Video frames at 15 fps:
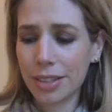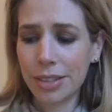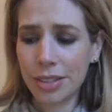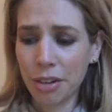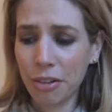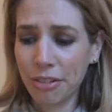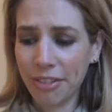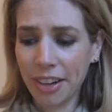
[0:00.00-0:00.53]
It's
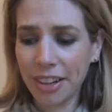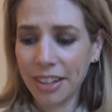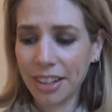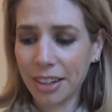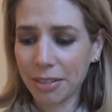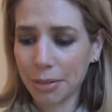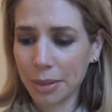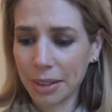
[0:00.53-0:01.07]
so funny.
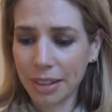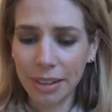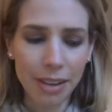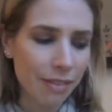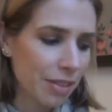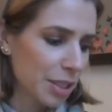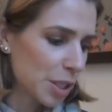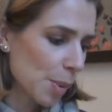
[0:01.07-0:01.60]
I really
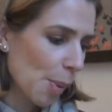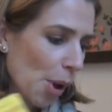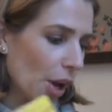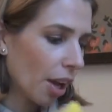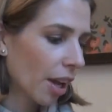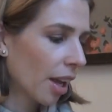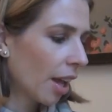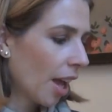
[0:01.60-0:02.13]
love this
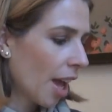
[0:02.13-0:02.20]
book.